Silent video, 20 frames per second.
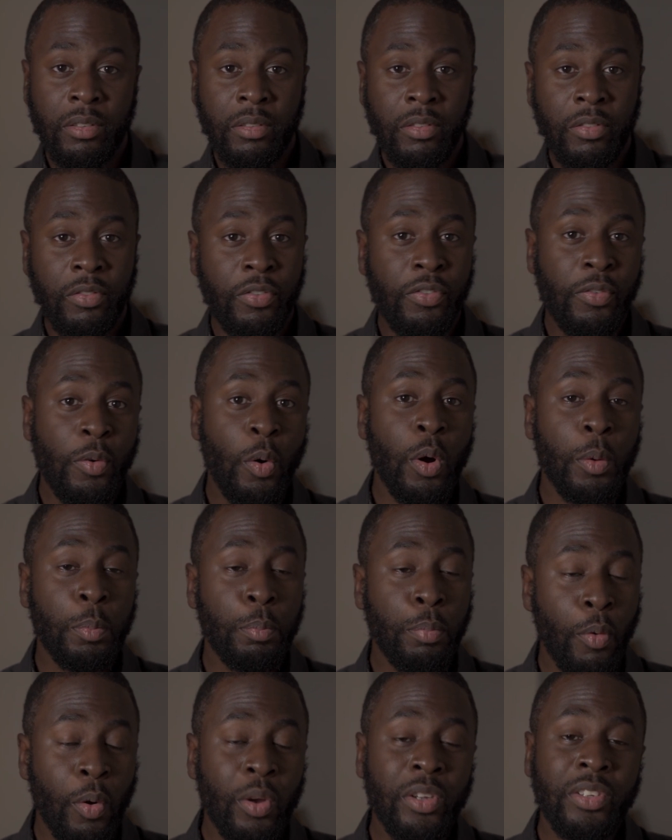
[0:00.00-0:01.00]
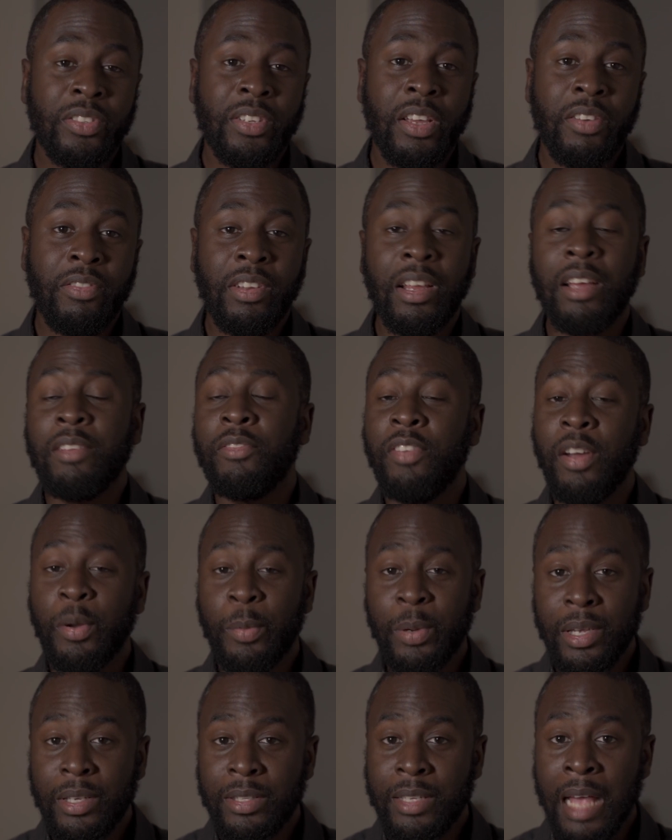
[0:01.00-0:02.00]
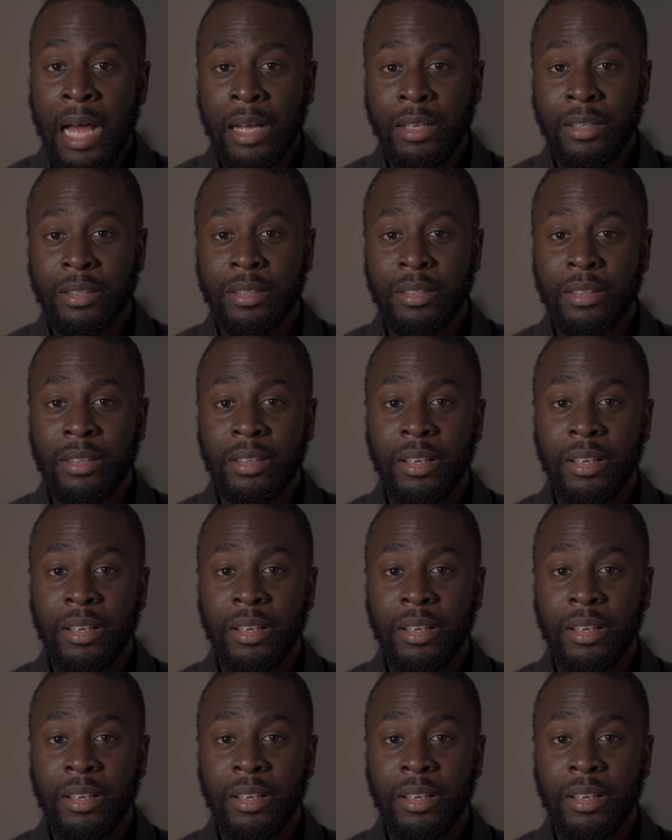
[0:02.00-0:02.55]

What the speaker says: 4.7, very exact.